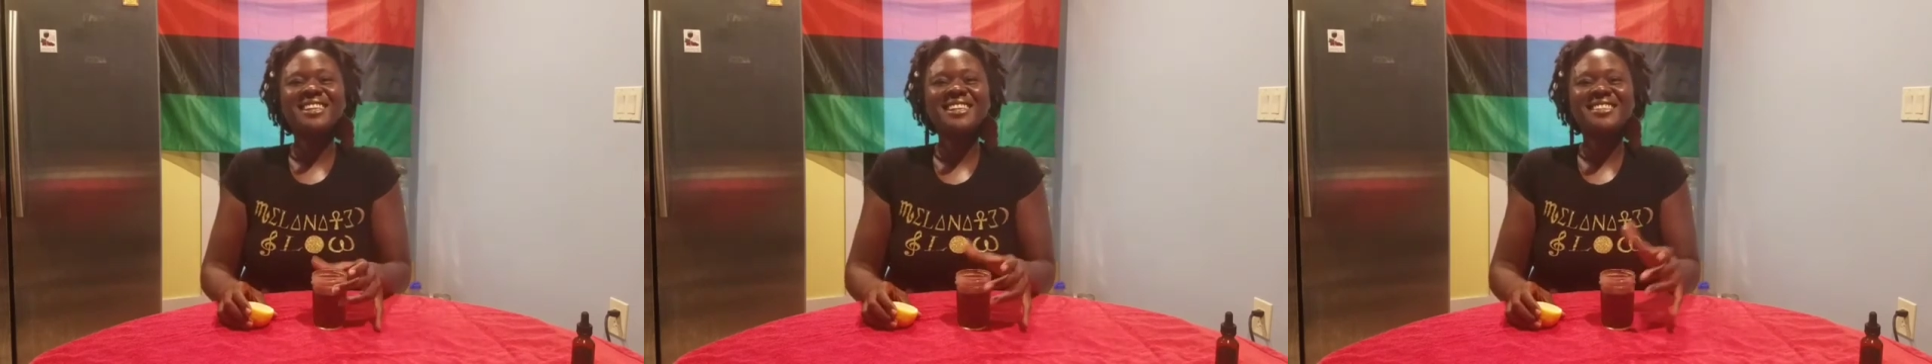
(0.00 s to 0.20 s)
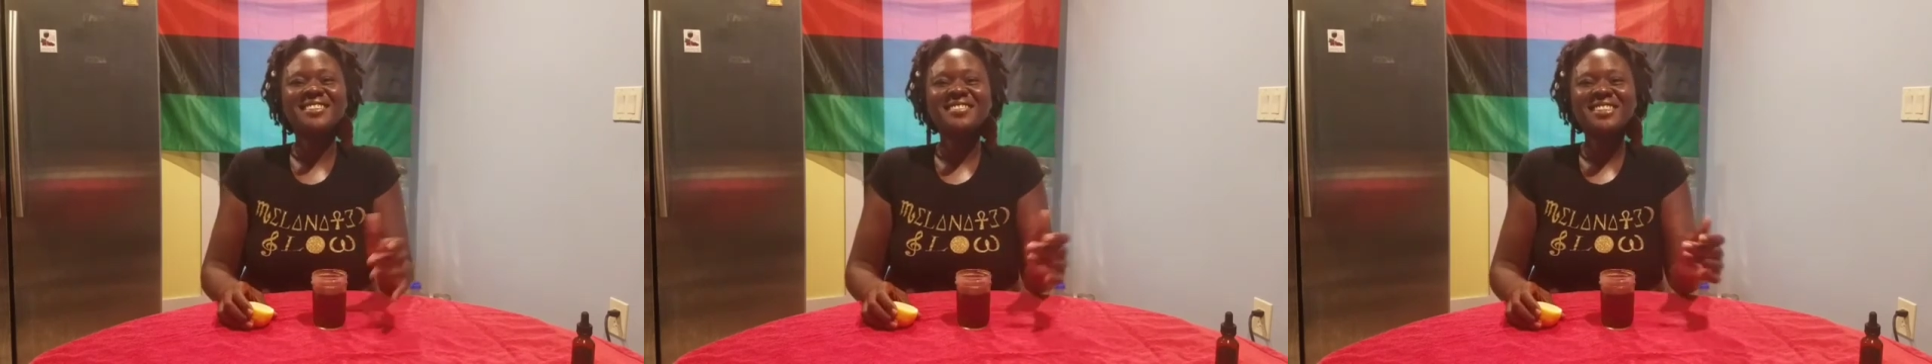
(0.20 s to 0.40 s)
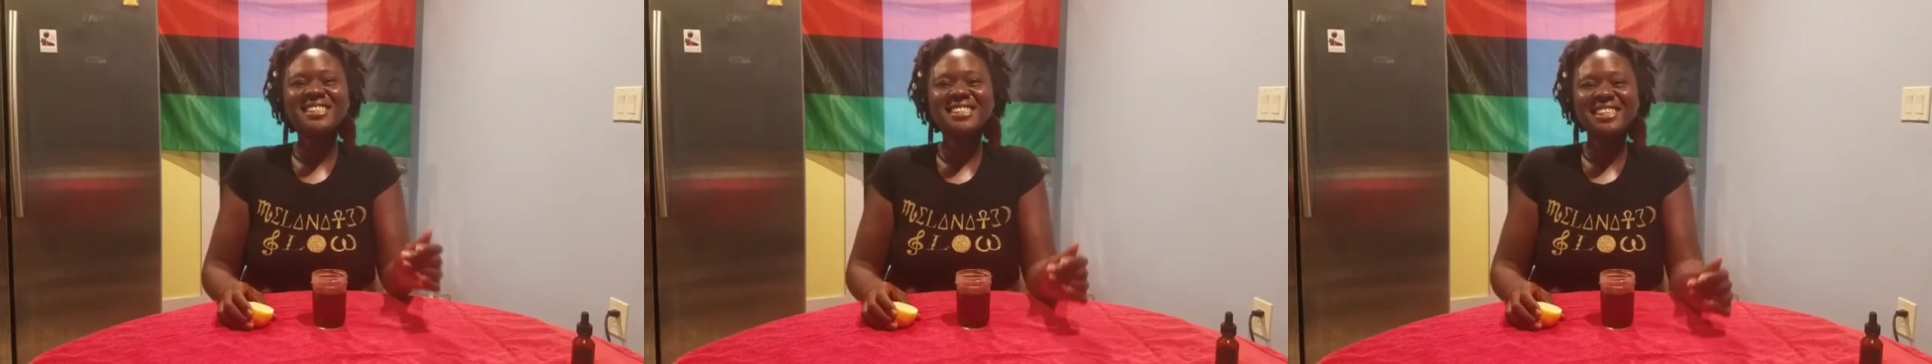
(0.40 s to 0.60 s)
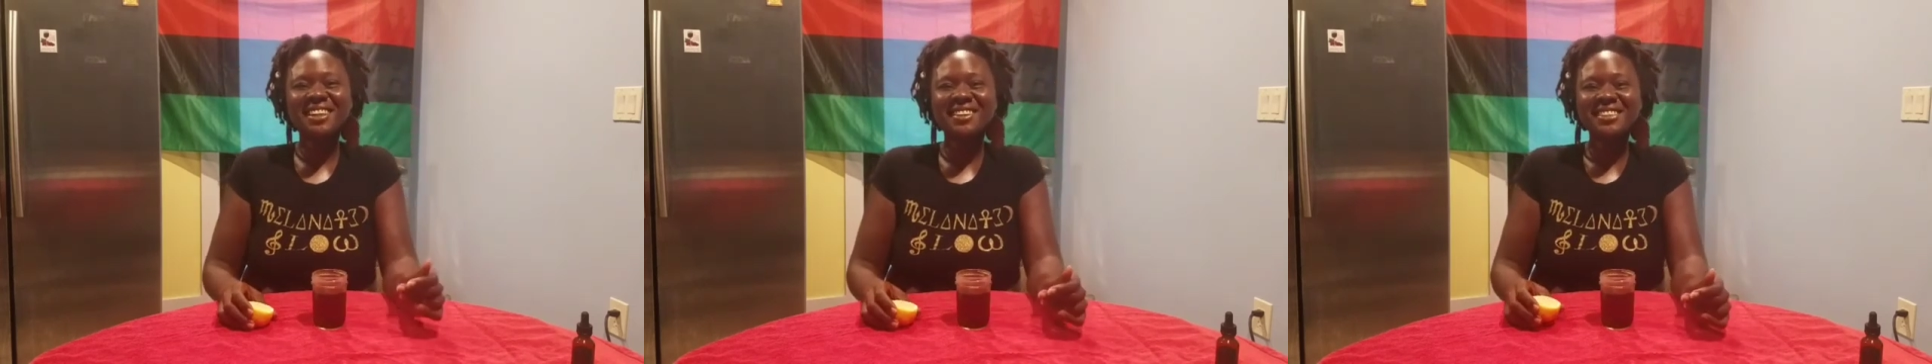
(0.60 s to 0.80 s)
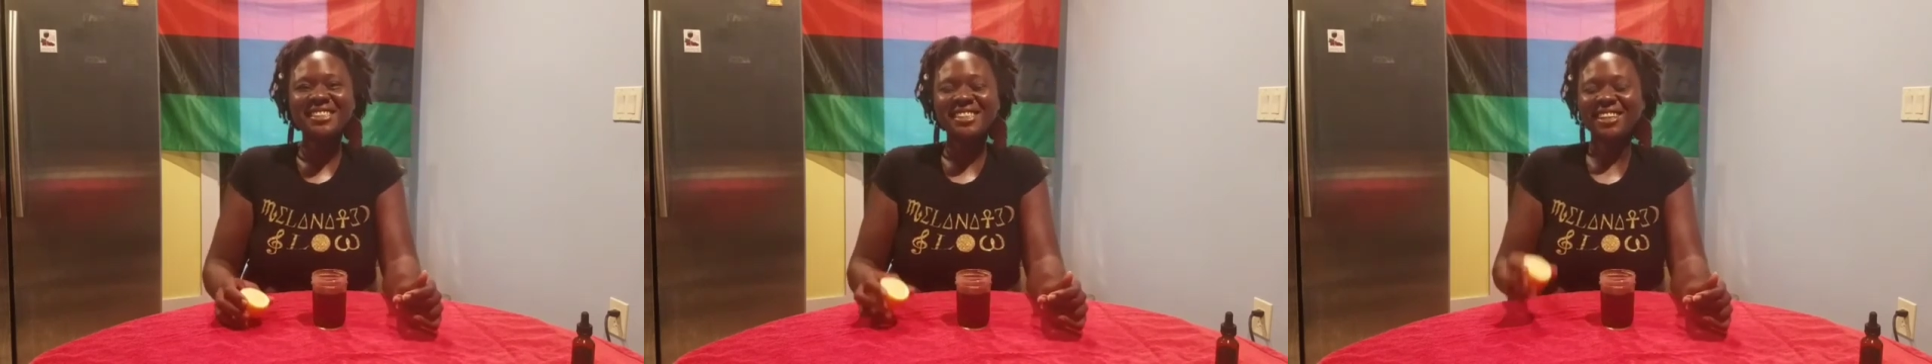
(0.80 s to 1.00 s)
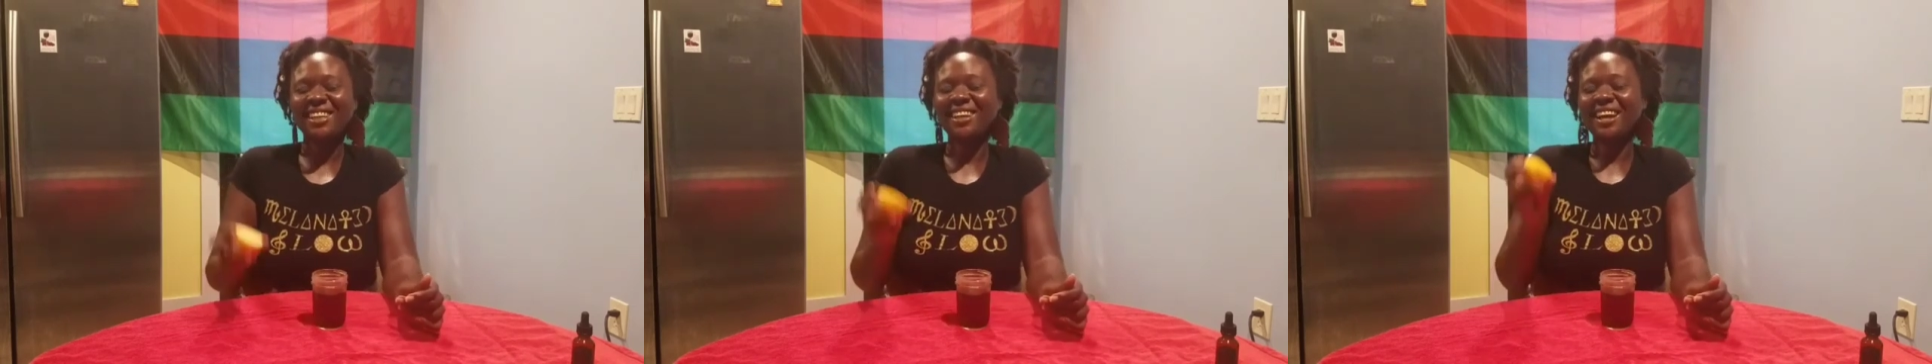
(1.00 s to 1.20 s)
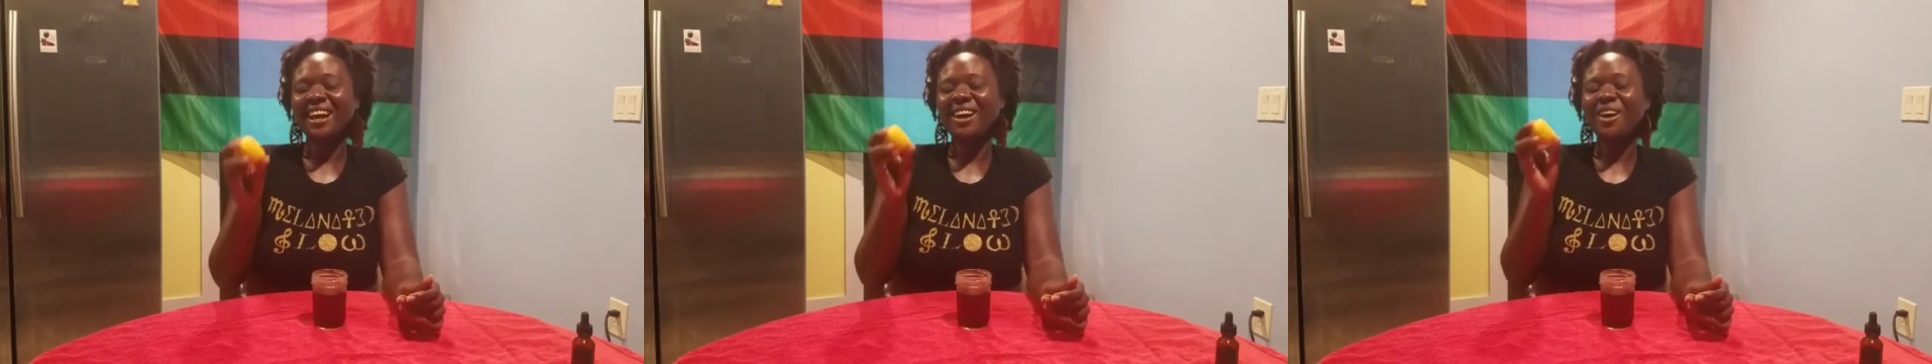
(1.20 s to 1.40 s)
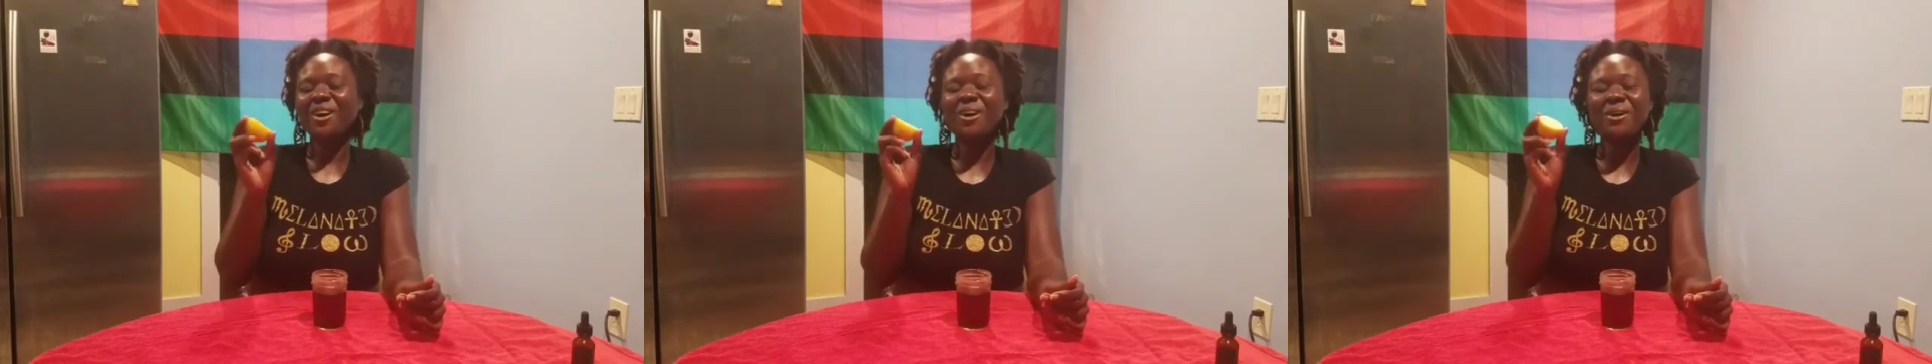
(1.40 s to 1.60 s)
leaves of the Cerasee.
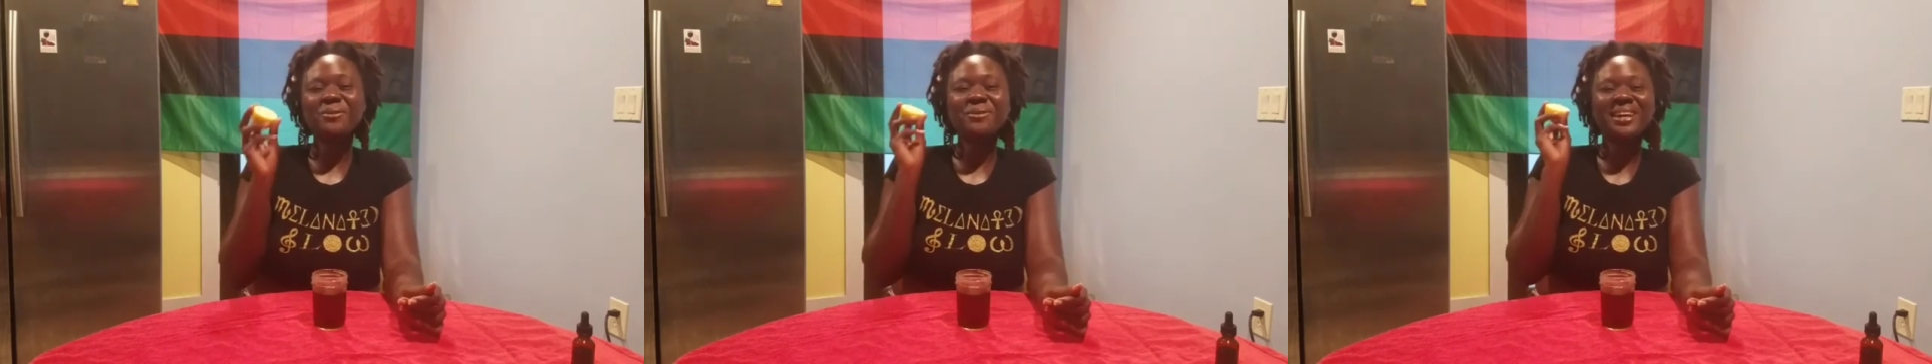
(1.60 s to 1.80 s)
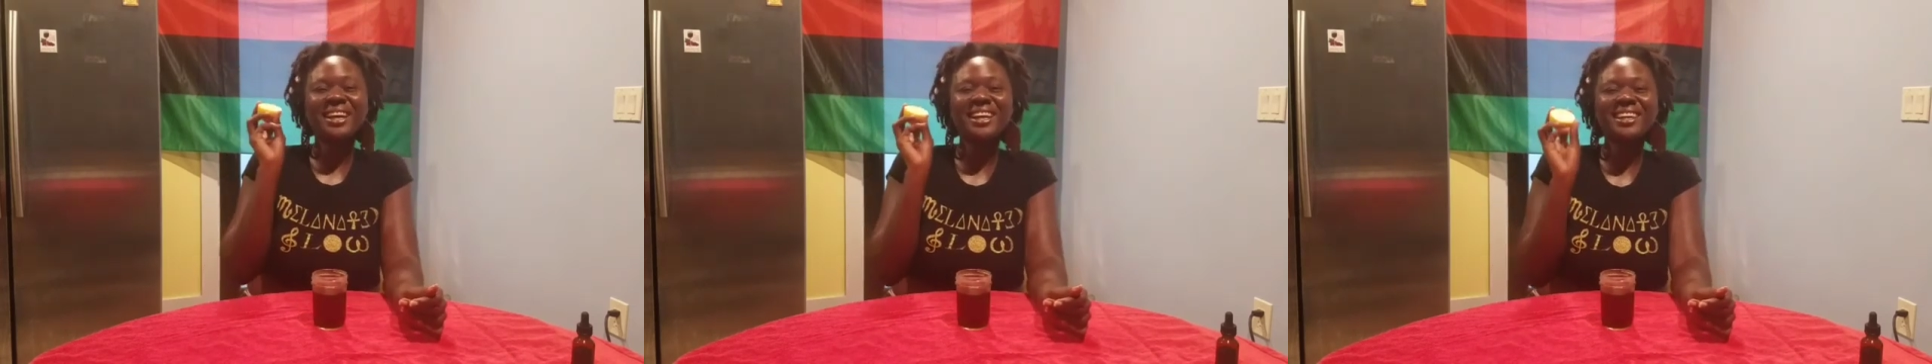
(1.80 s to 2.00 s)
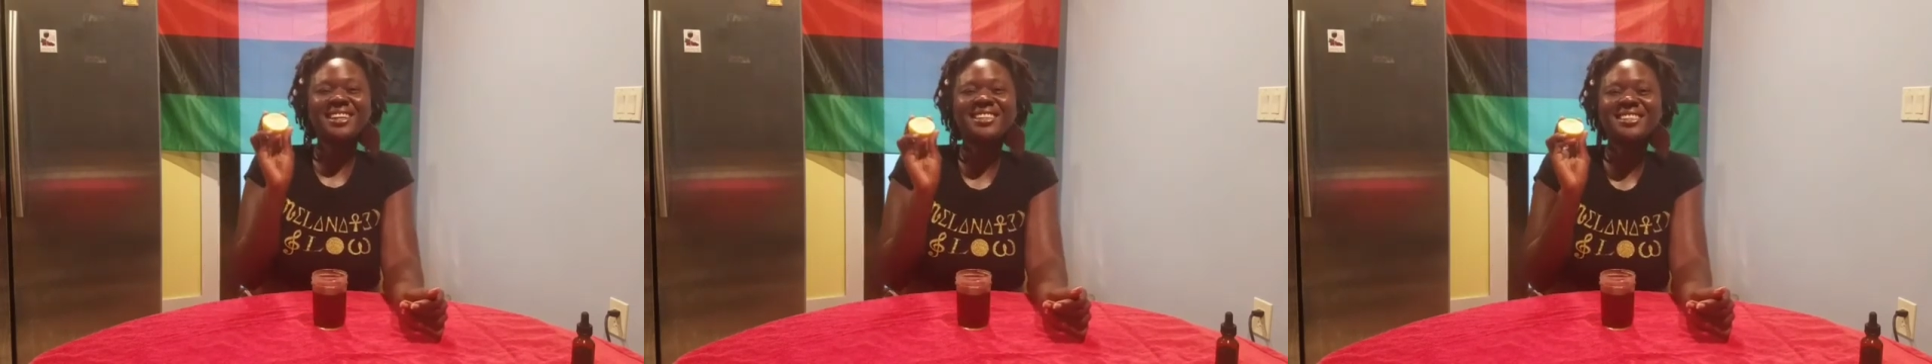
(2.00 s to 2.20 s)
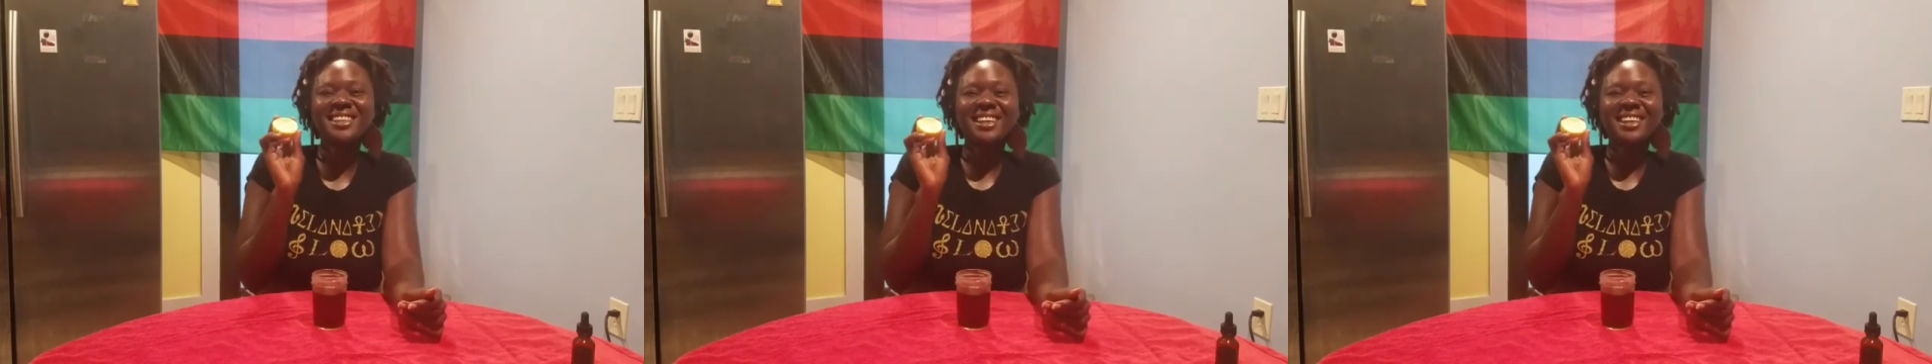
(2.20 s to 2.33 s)
I always